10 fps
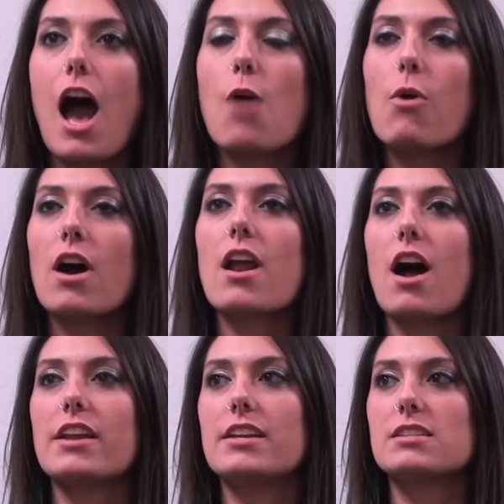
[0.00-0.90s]
I want
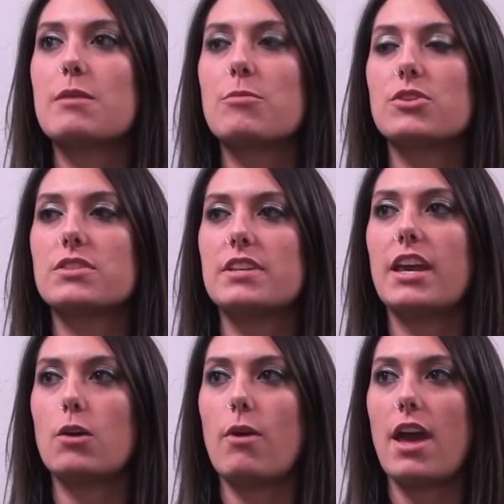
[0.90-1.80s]
audience members to
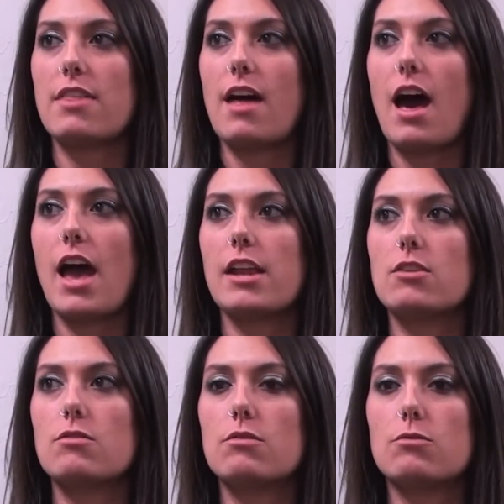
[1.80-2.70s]
take away that,
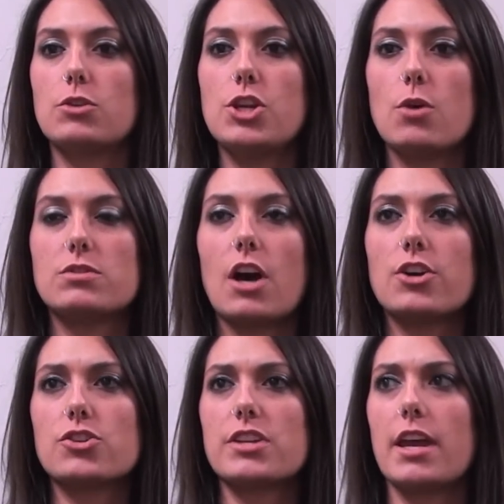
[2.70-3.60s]
to
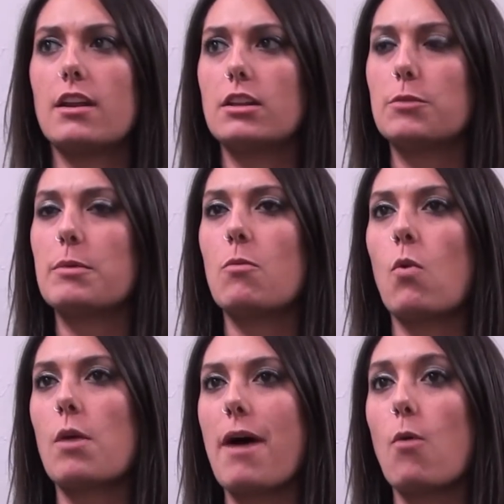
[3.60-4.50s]
understand a little bit
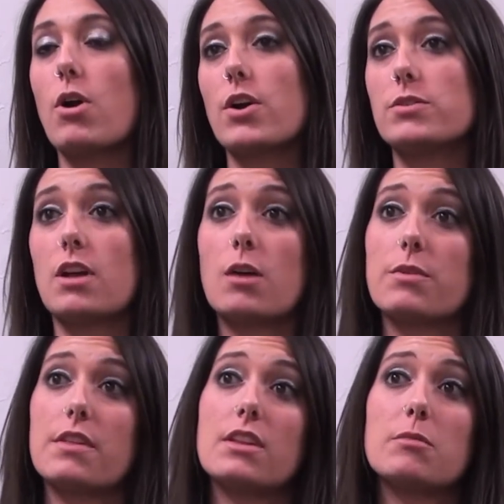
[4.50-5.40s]
more about what goes on
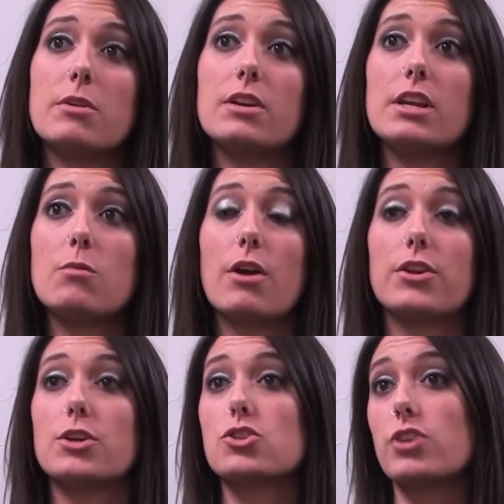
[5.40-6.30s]
within the community,
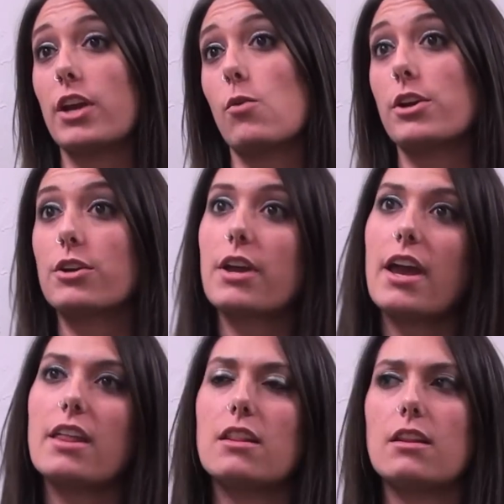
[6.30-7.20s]
whether you're straight or you're
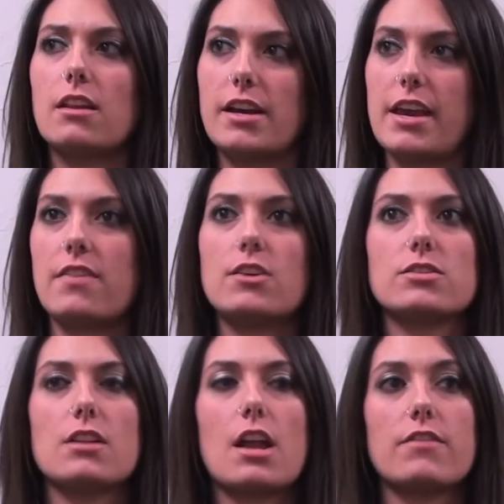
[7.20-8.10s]
gay. Again,
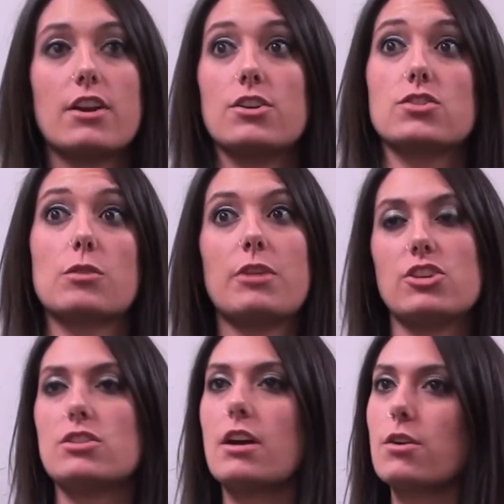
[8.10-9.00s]
there's a lot of
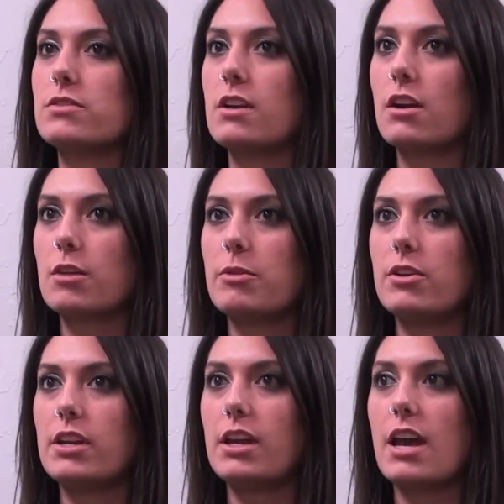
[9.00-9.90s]
interdiscrimination that goes in our
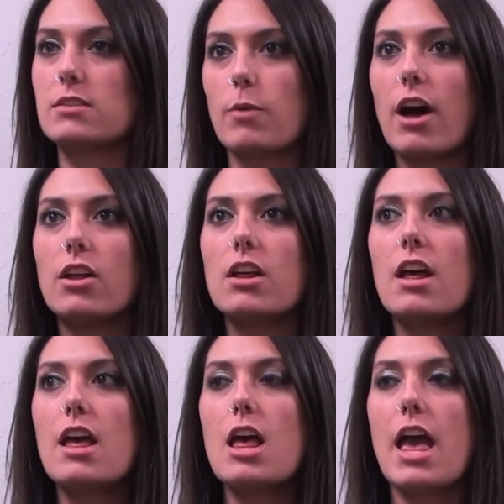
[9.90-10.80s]
community as well.
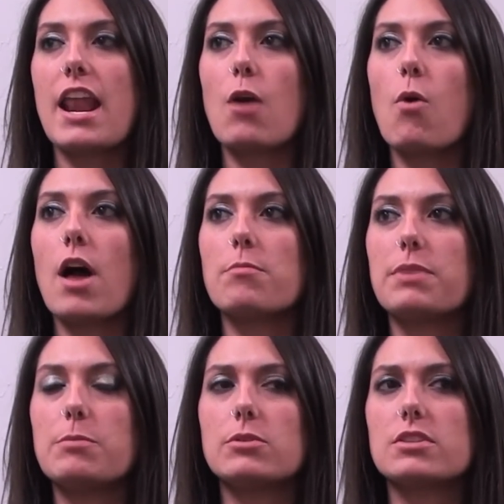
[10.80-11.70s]
And I want
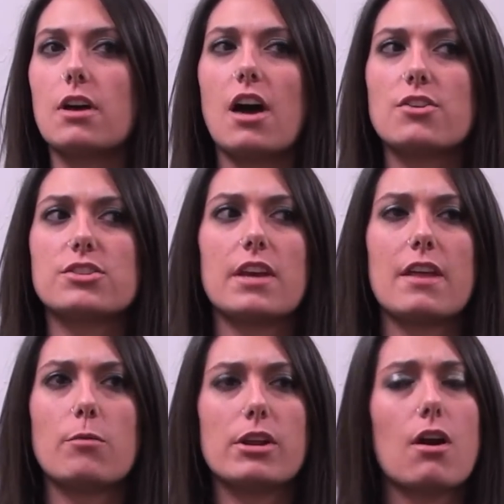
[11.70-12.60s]
people to understand
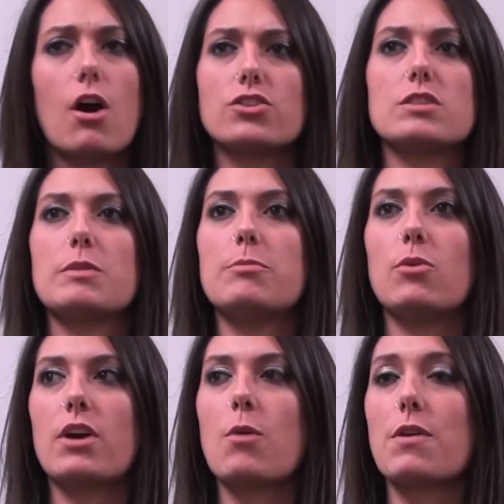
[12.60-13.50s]
that we are all just
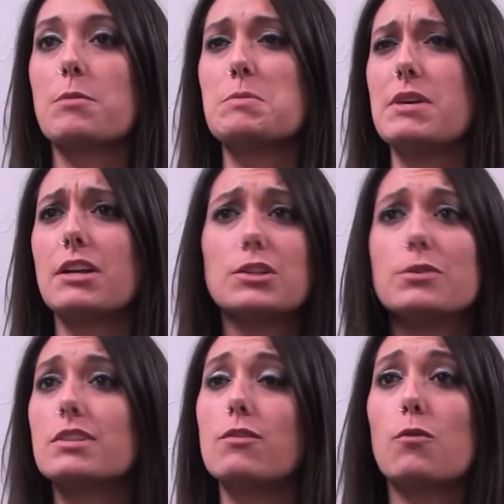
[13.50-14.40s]
people, and I want them to be
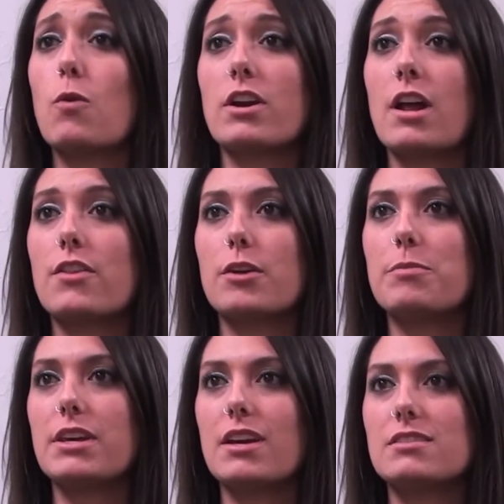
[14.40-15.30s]
inclusive of one another
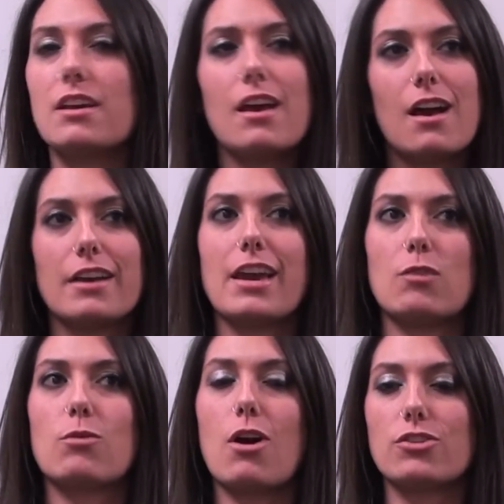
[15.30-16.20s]
because,
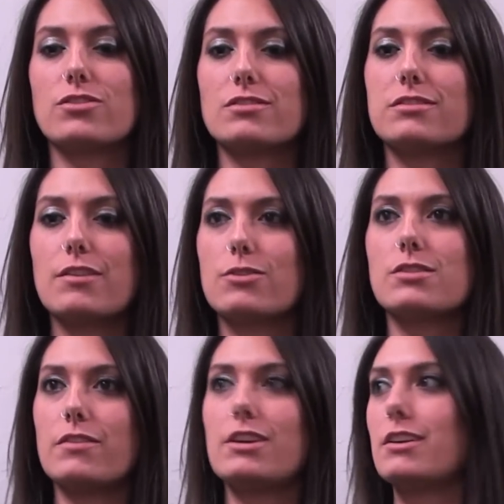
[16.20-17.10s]
again, we're all just
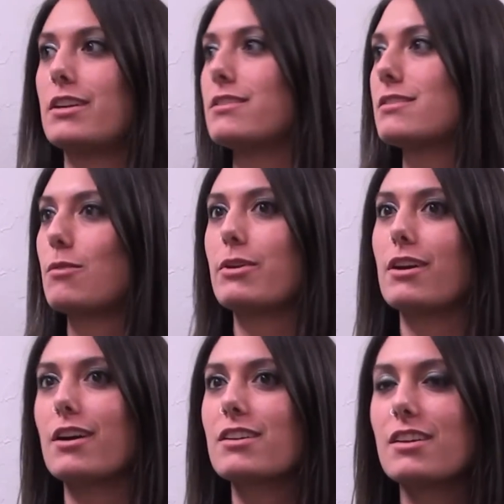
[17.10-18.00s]
slivers of the onions that we are.